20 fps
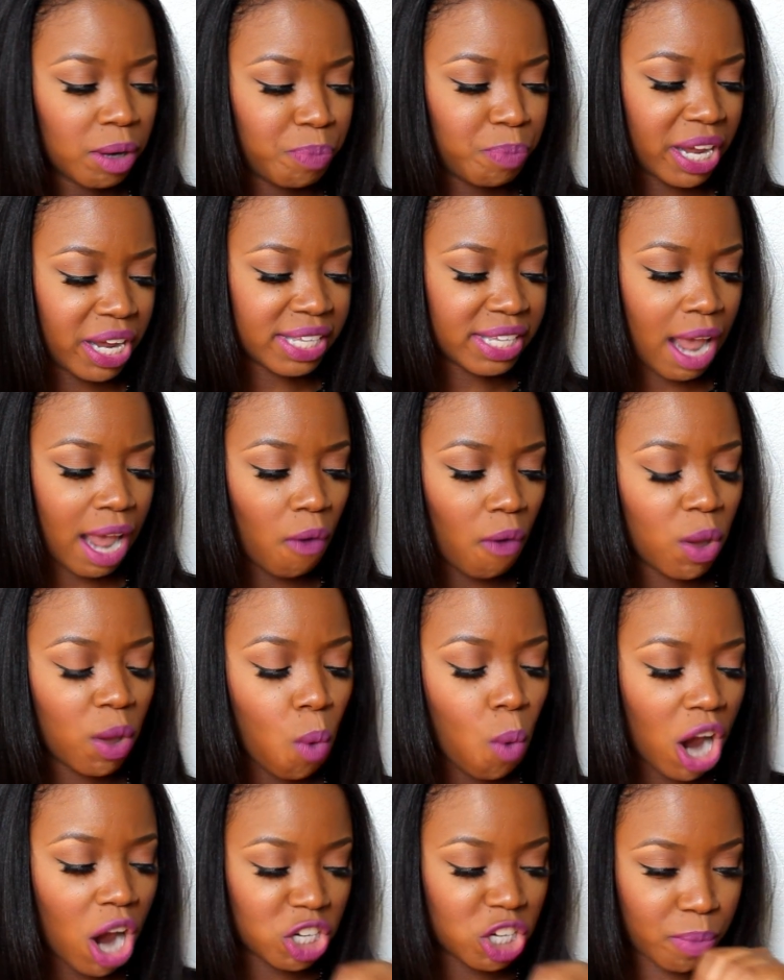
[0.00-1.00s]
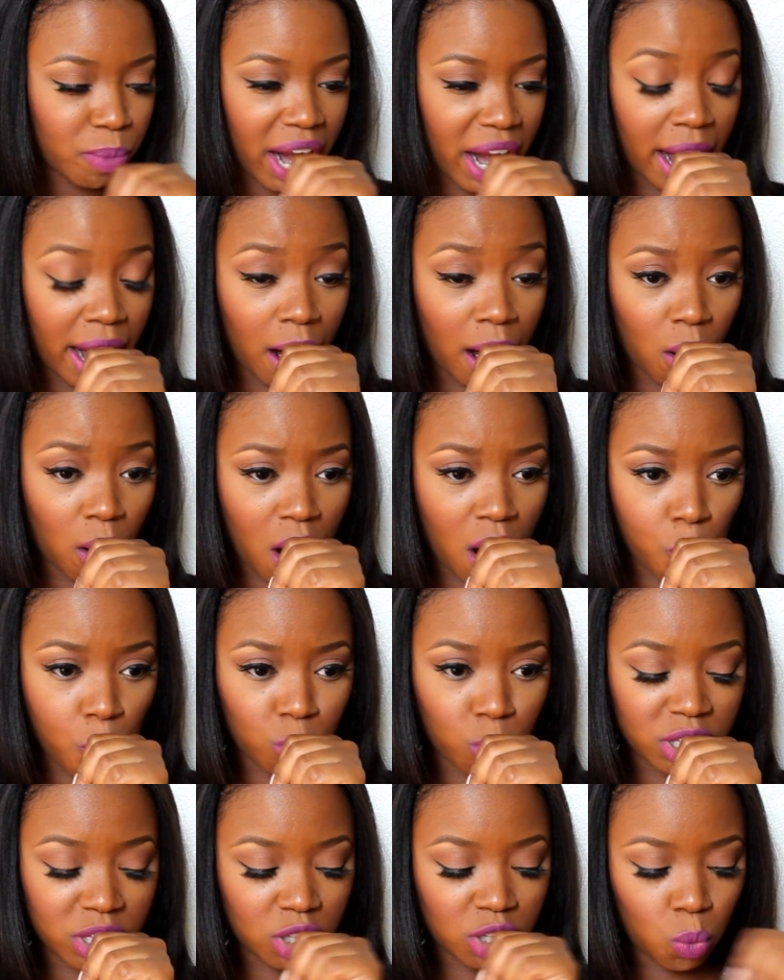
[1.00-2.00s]
Because I only wash my hair
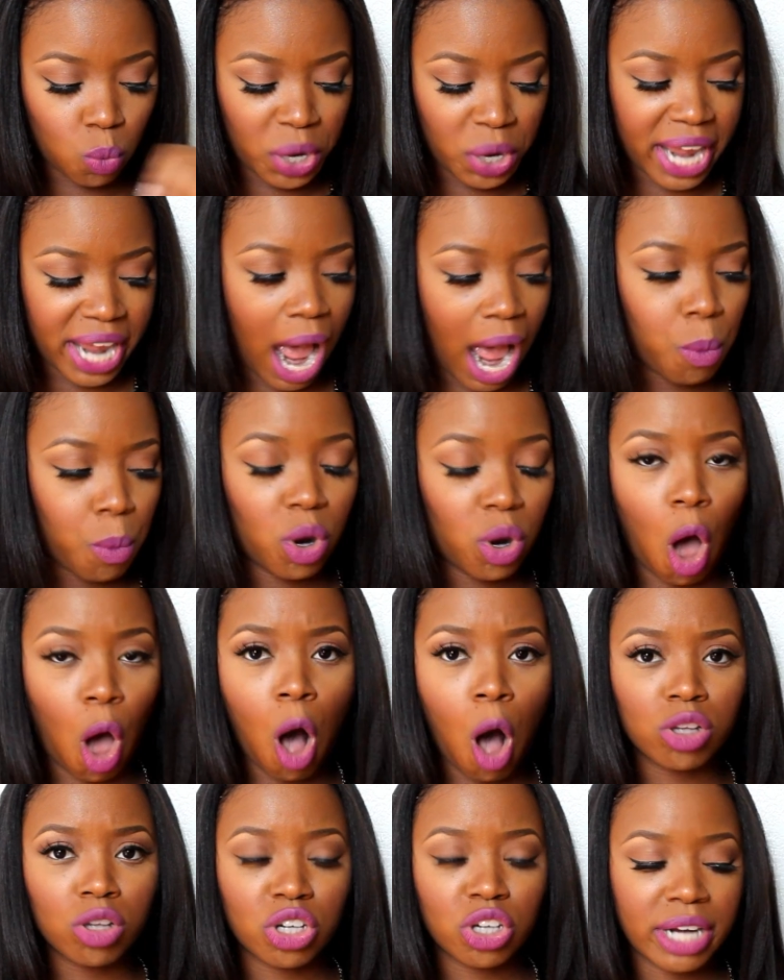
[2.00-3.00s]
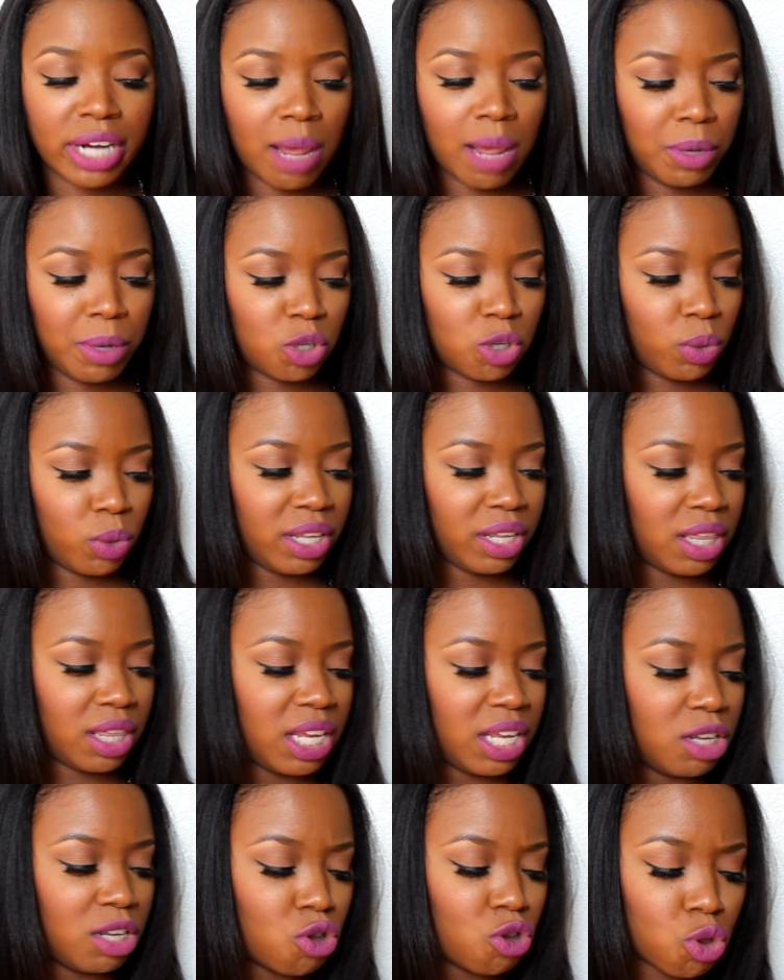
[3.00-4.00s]
once a week, I would alternate between
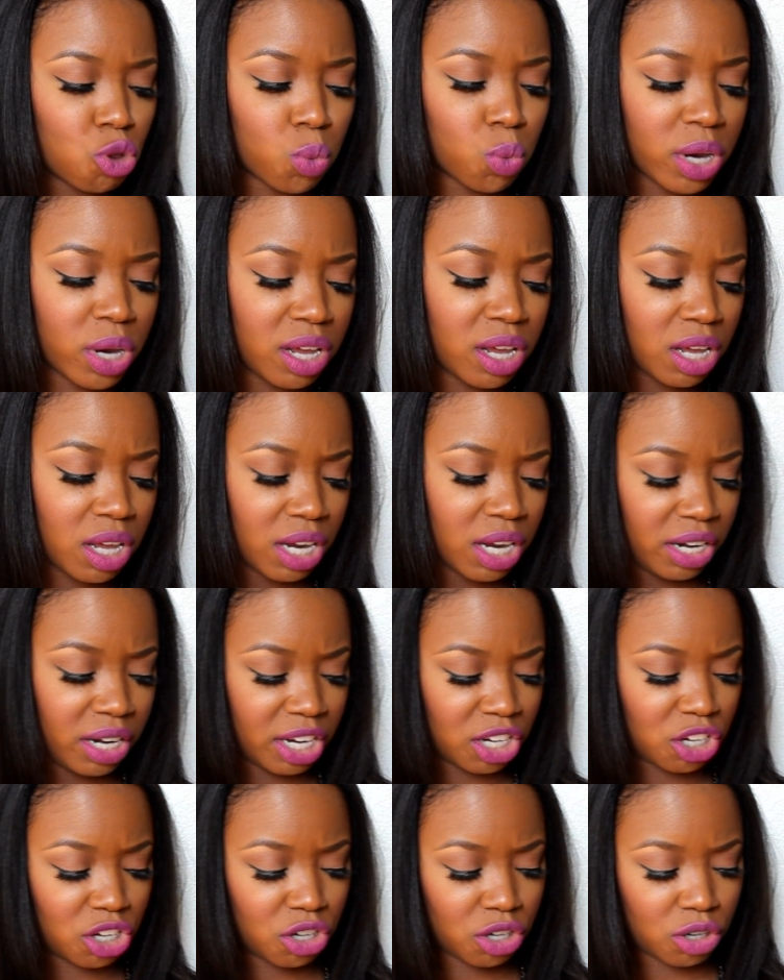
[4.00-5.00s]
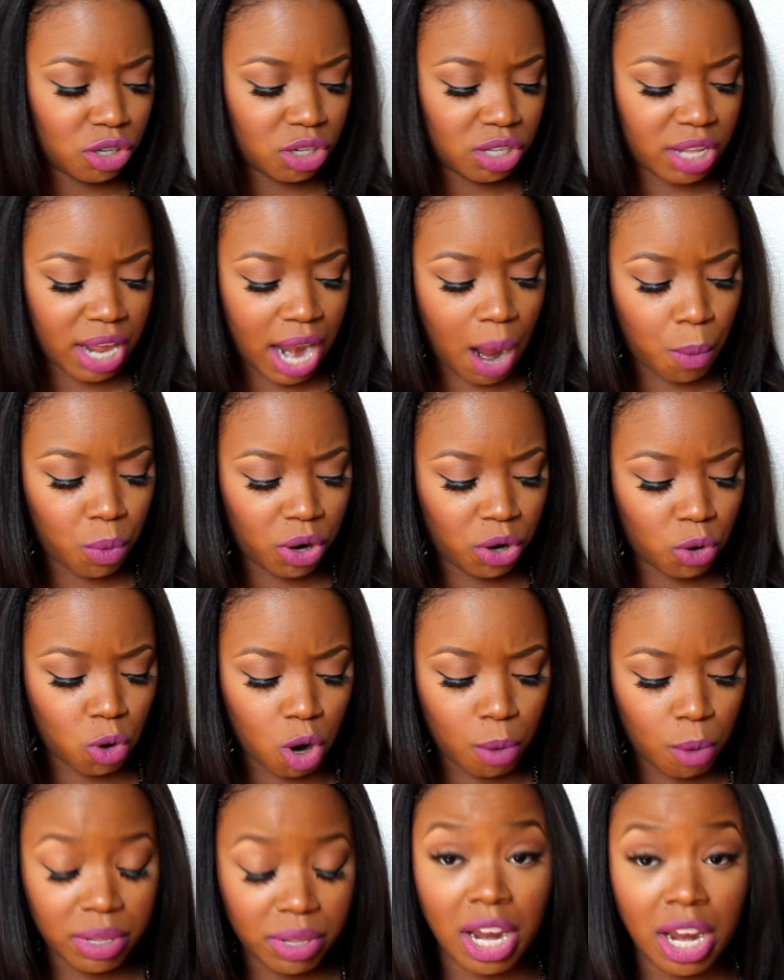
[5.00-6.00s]
these three conditioners that I would
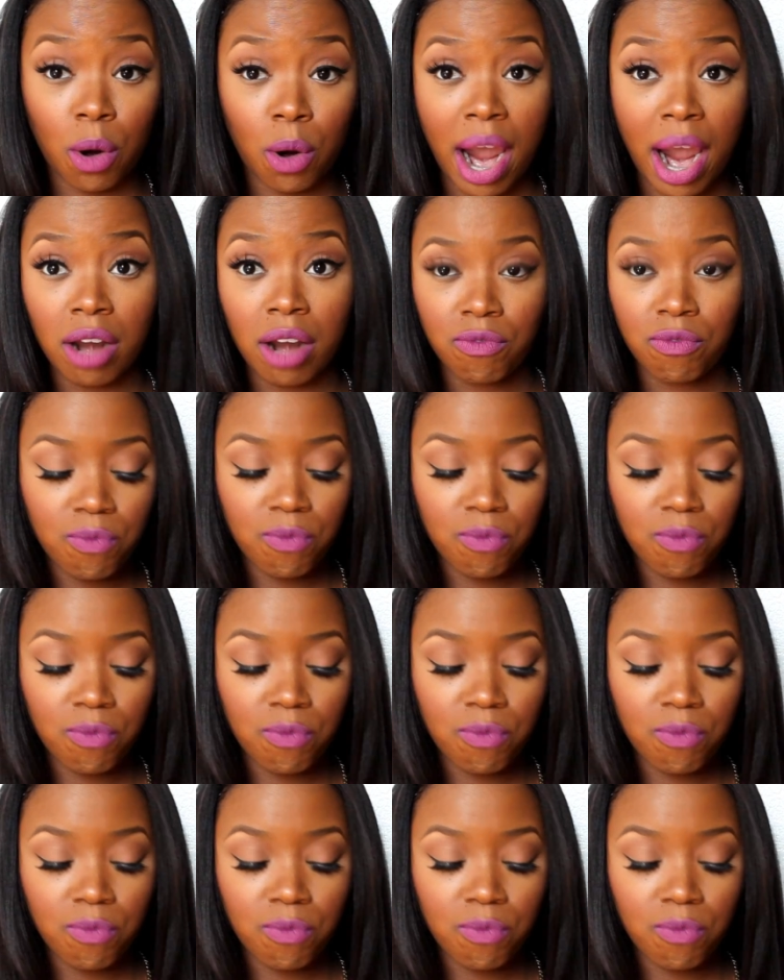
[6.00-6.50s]
normally grab